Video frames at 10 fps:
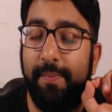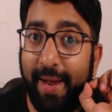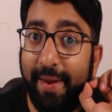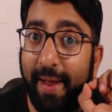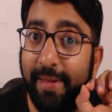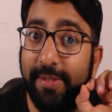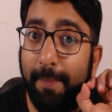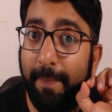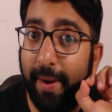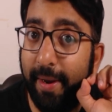And hence,
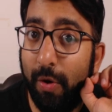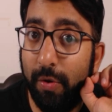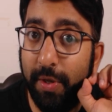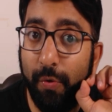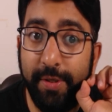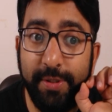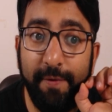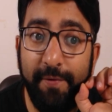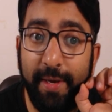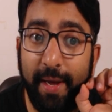depending on the
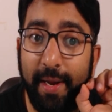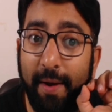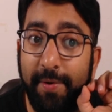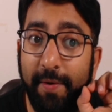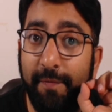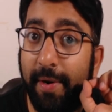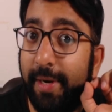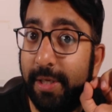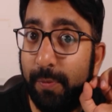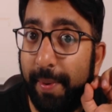origin, we can have
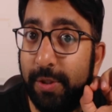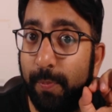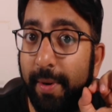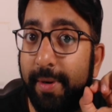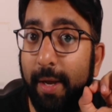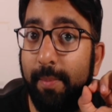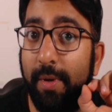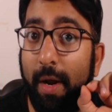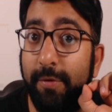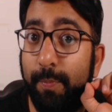different displacement time
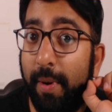graphs.